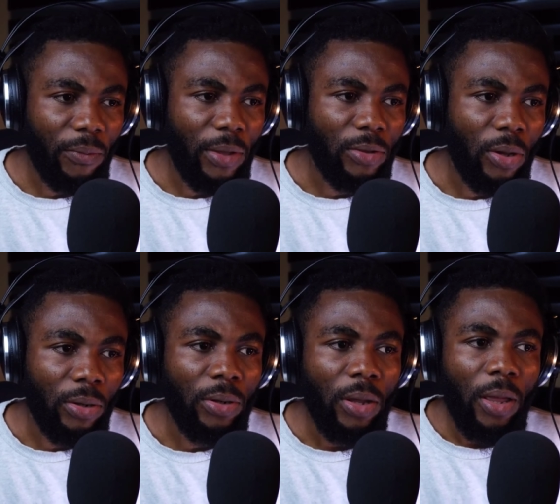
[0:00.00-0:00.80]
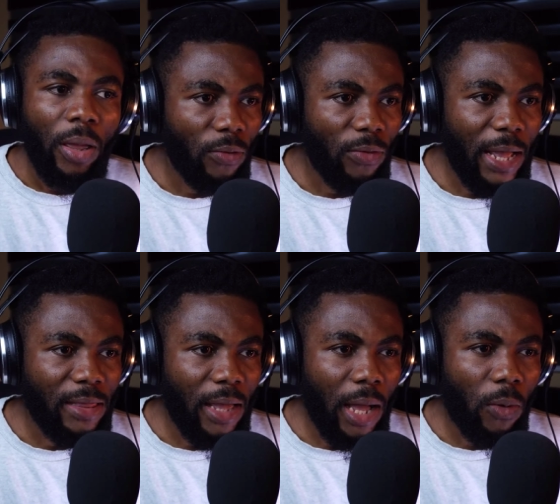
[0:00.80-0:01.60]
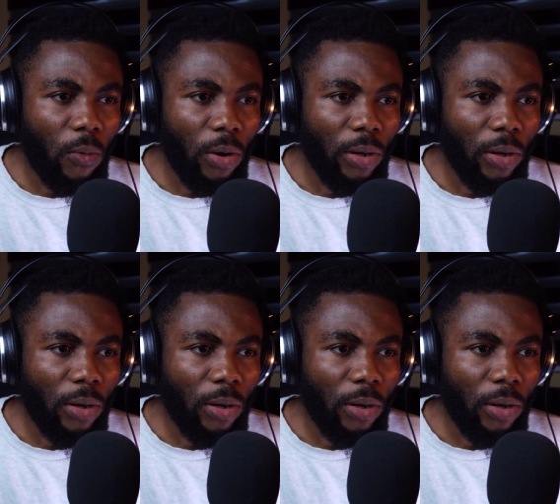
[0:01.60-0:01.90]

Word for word: information. So that's our